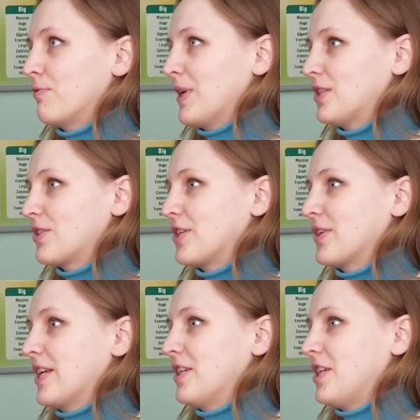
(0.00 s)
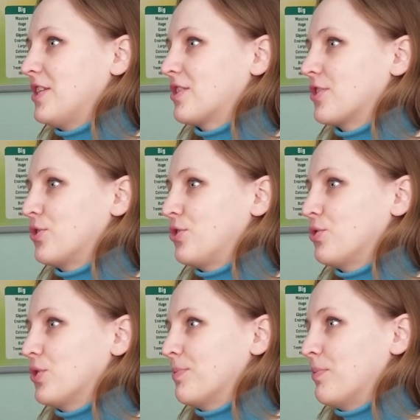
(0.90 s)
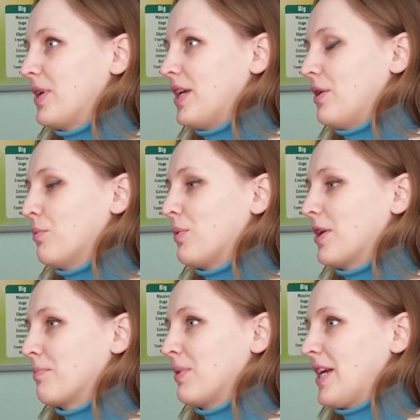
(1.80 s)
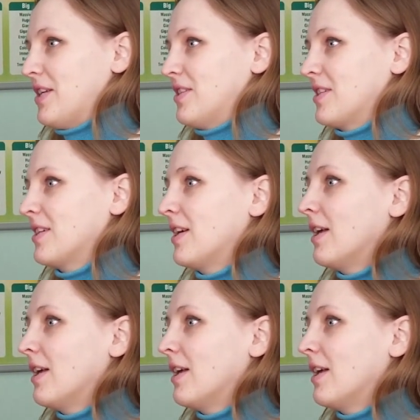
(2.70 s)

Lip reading: Western and Eastern Europe in one place.